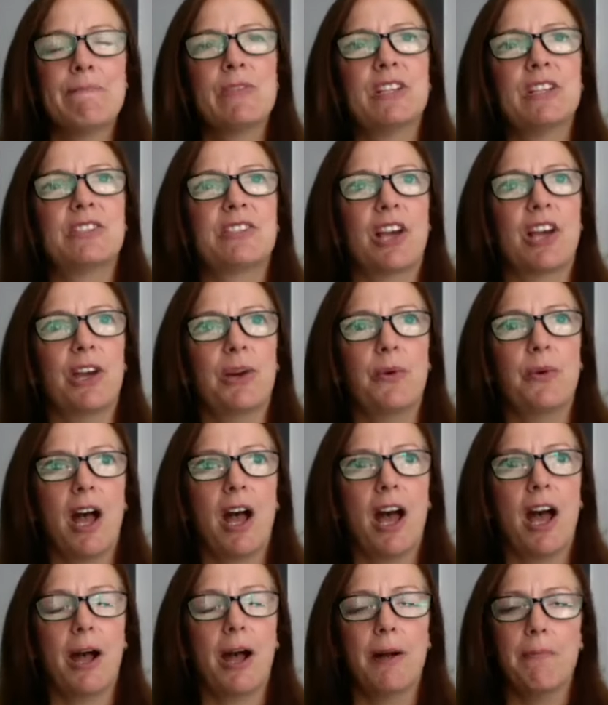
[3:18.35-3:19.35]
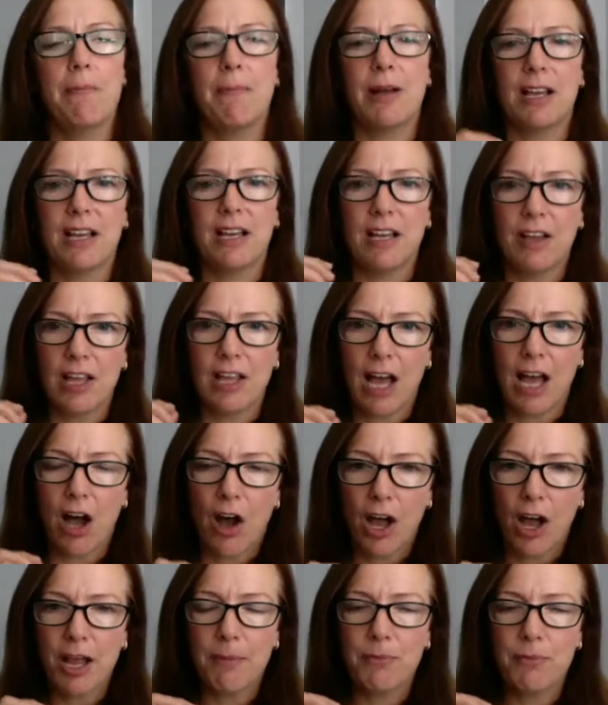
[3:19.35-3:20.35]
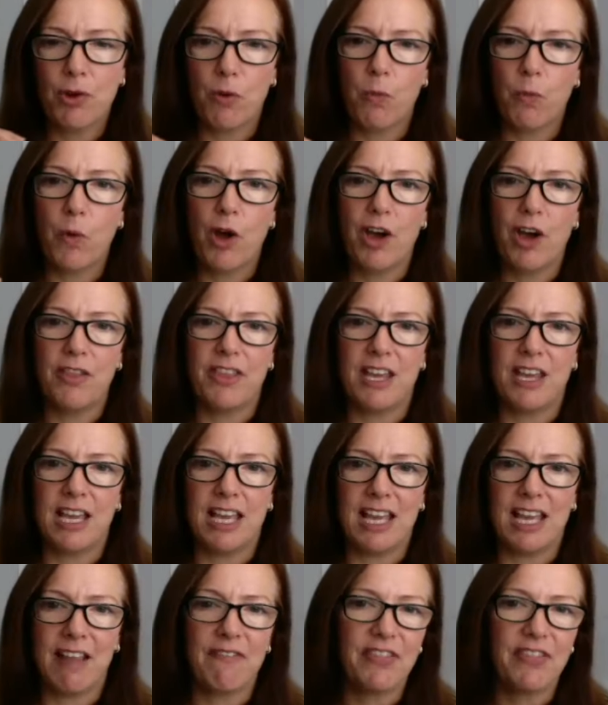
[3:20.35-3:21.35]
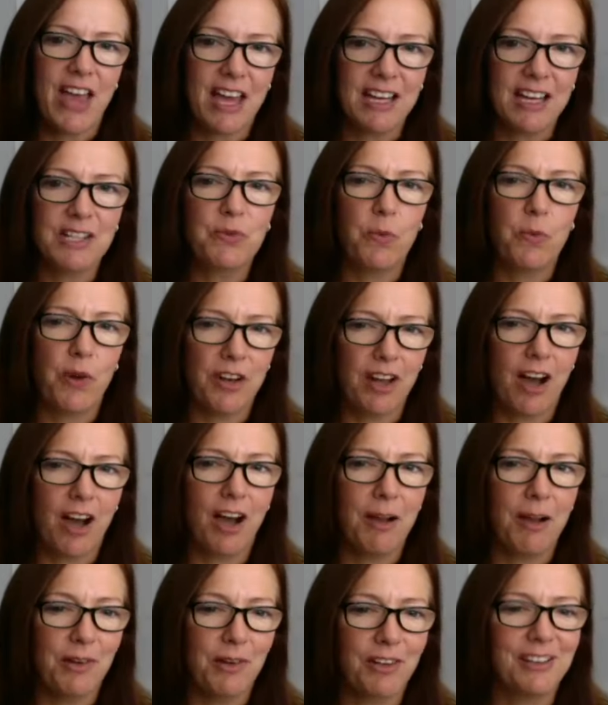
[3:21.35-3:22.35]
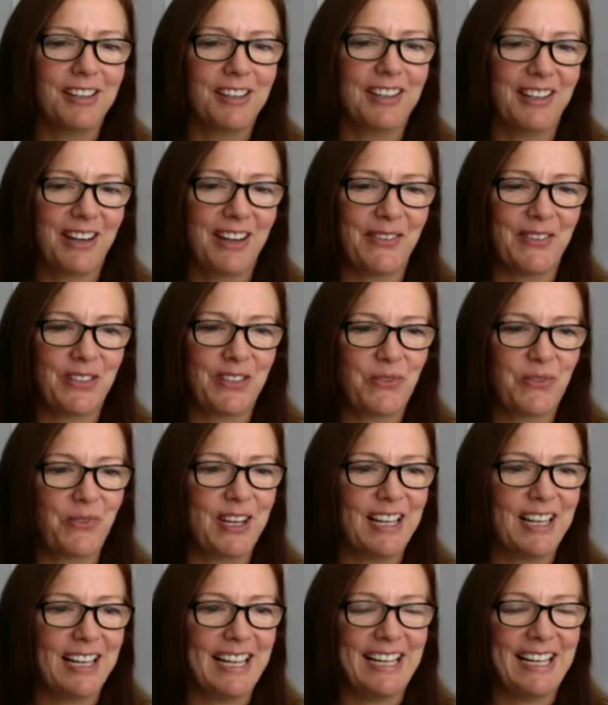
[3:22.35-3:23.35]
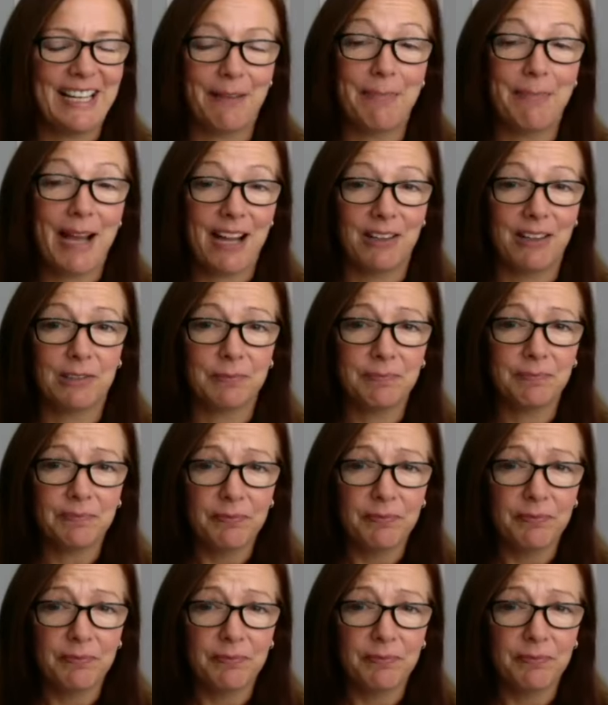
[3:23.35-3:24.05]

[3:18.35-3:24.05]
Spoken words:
So I am not worthy. If that is what I'm not good enough is really about